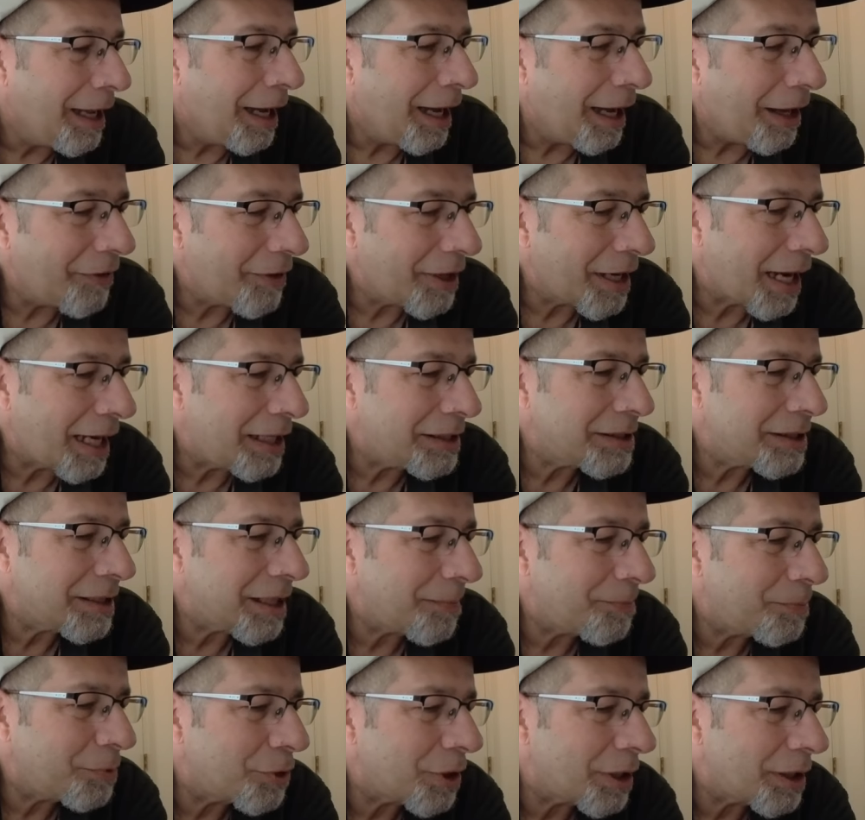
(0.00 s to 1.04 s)
The
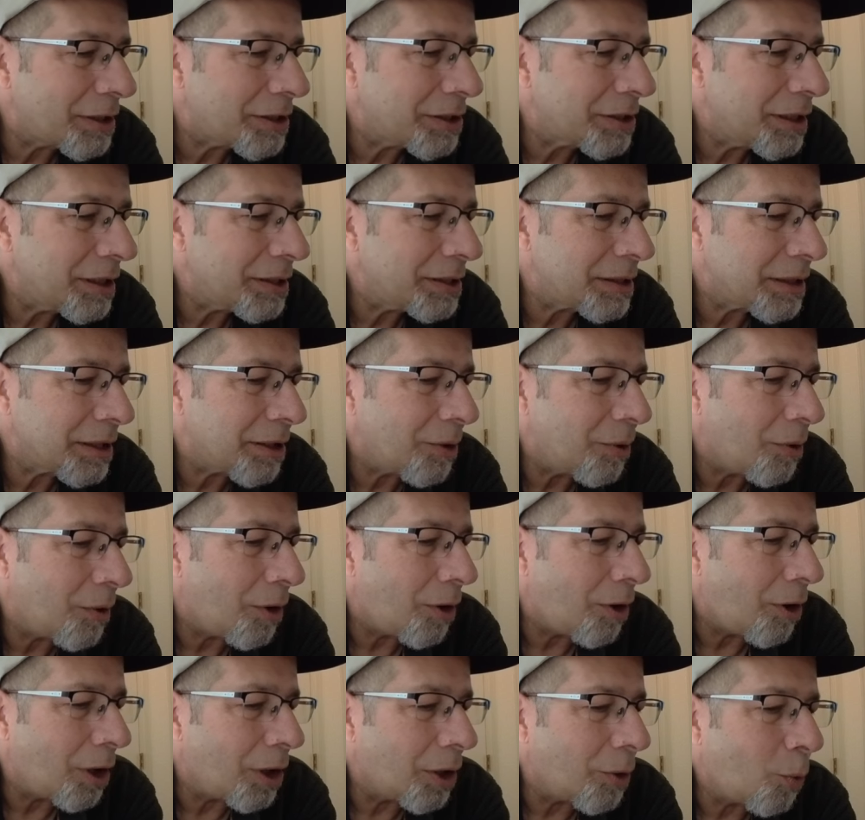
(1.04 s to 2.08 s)
concept truck sits on
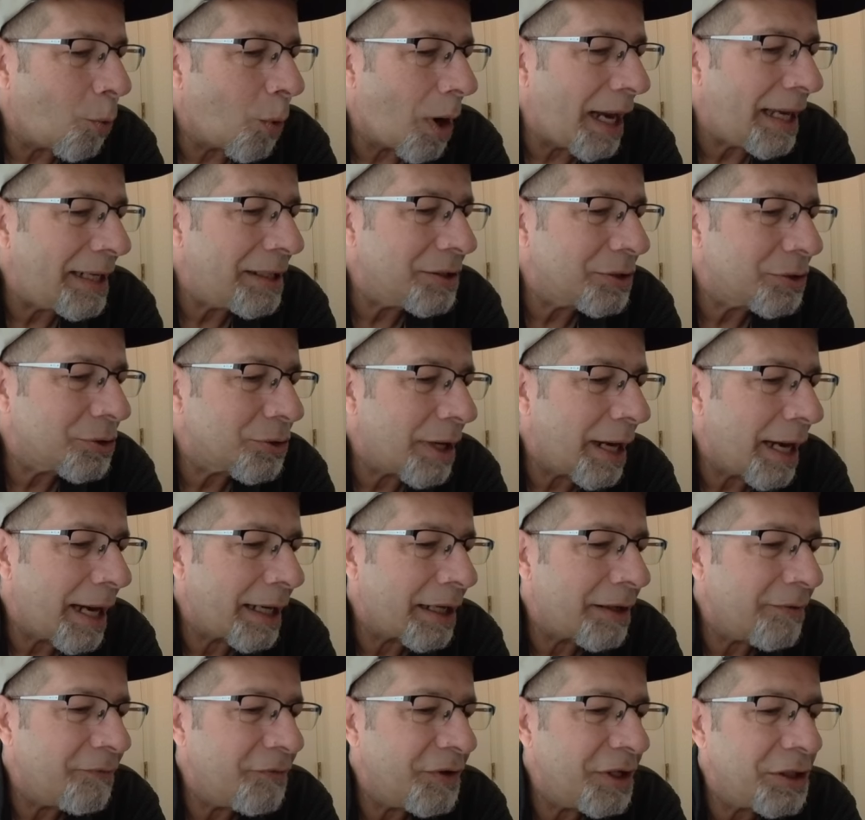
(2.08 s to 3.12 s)
a widened
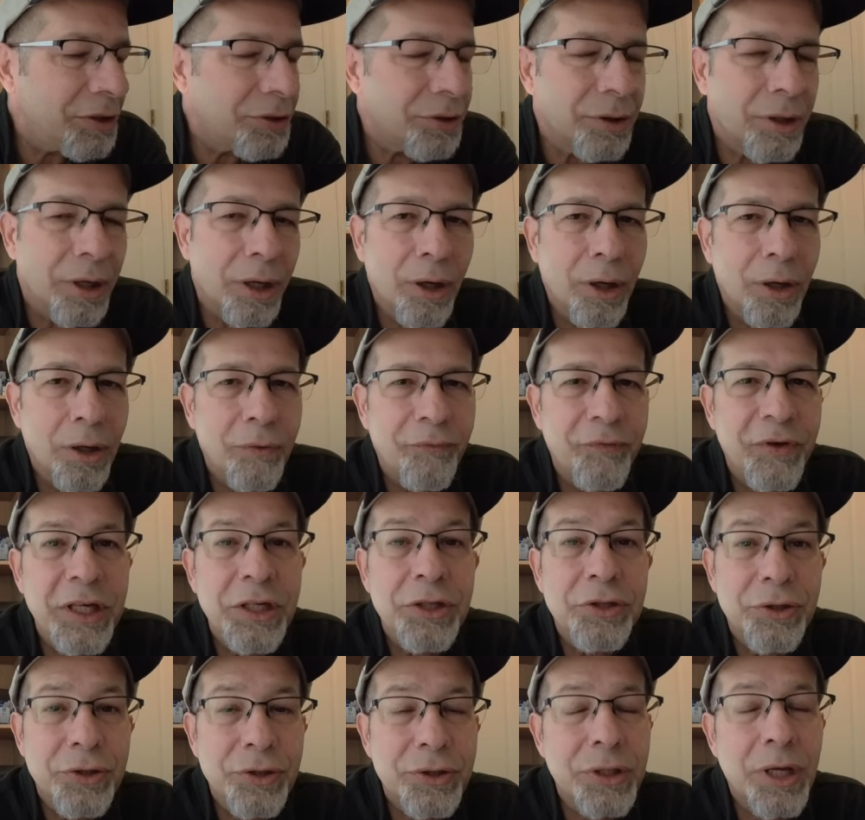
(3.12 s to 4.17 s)
track and
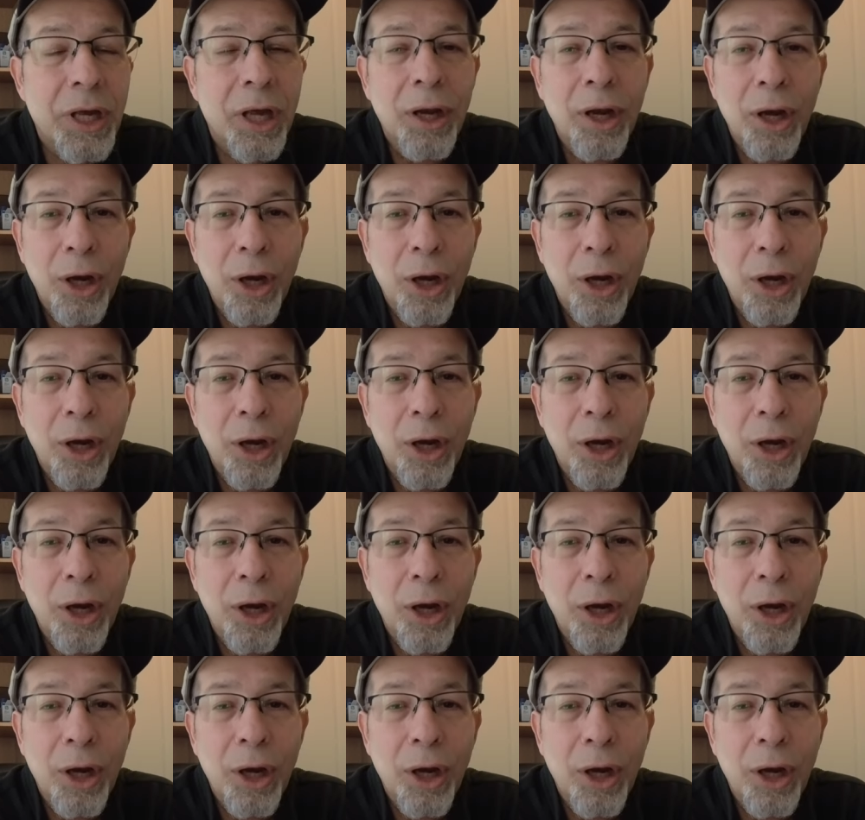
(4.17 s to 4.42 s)
features a